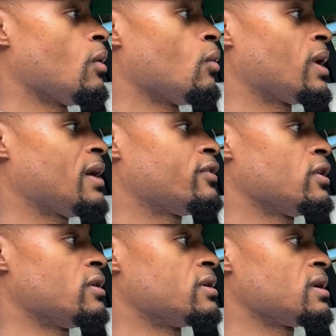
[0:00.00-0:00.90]
what I've
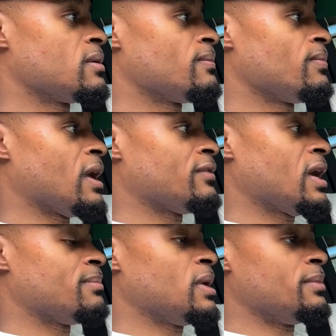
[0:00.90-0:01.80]
heard, I've
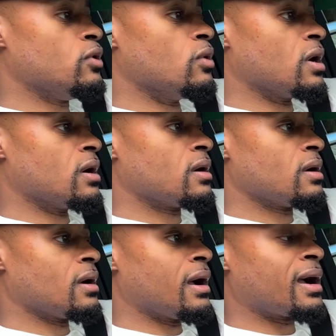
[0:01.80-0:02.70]
had people who are
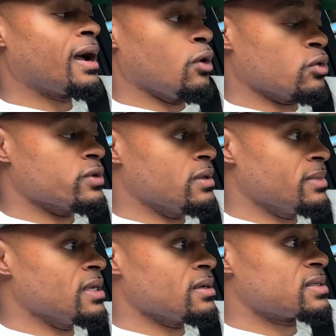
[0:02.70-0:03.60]
a lot older than
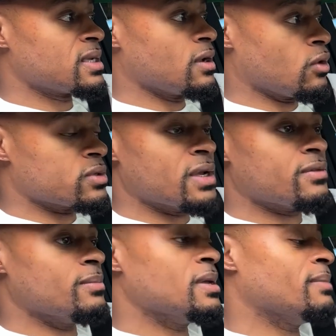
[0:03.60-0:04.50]
me, let's say old enough
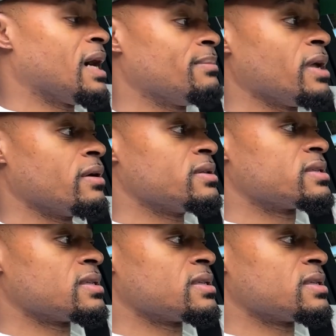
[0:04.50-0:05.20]
to be my parents,